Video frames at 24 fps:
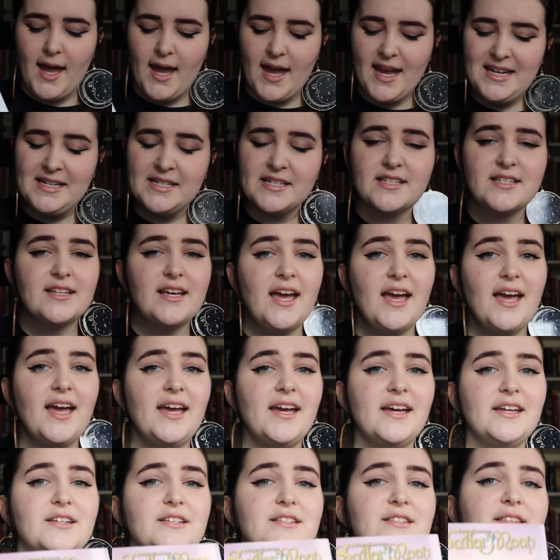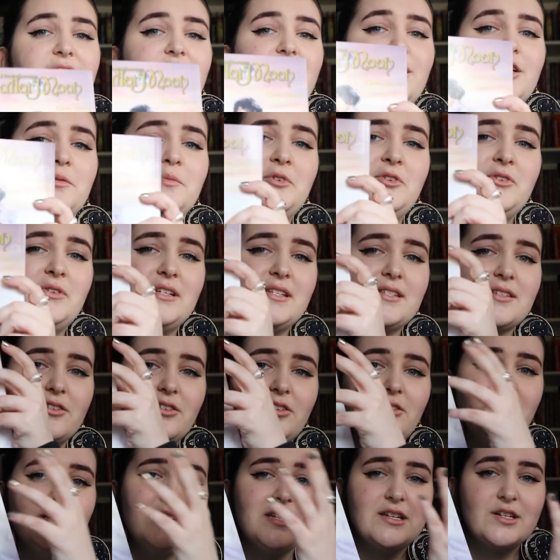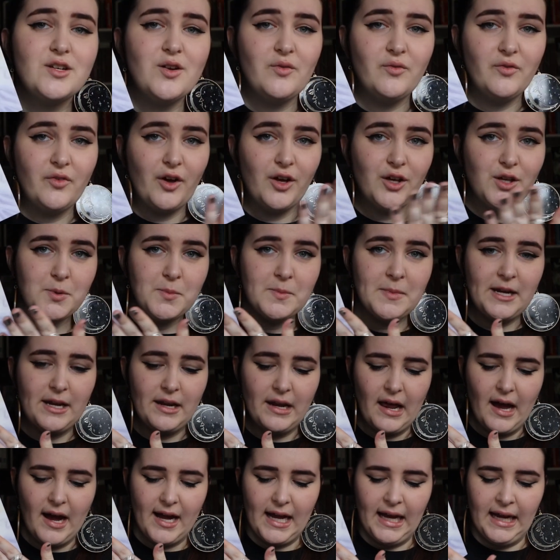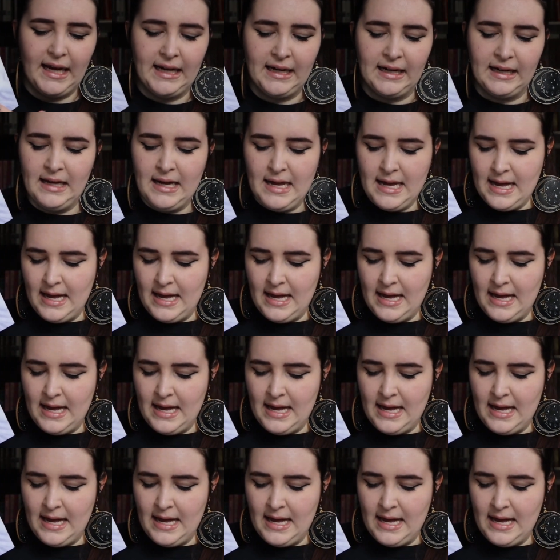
8 and Sailor Moon Eternal Edition Volume 9.